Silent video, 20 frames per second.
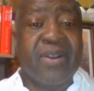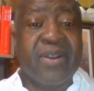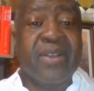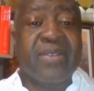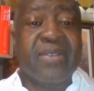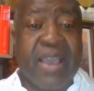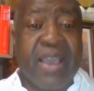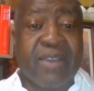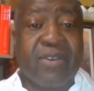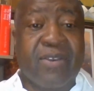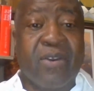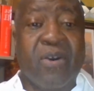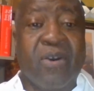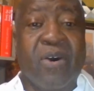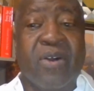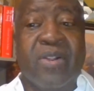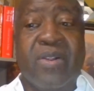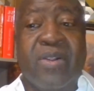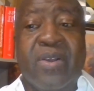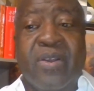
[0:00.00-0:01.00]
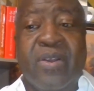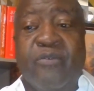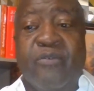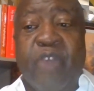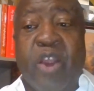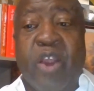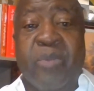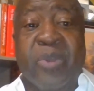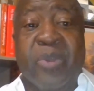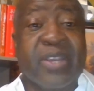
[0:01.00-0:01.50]
Thank you all
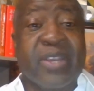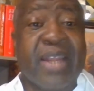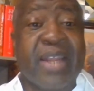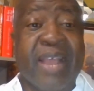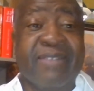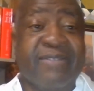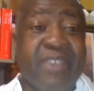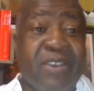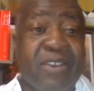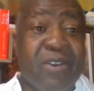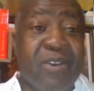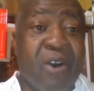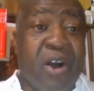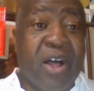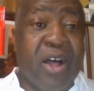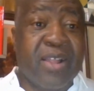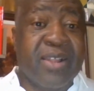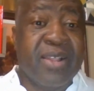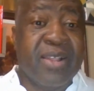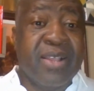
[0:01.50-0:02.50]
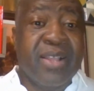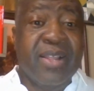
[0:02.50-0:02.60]
very much. And I'll see you all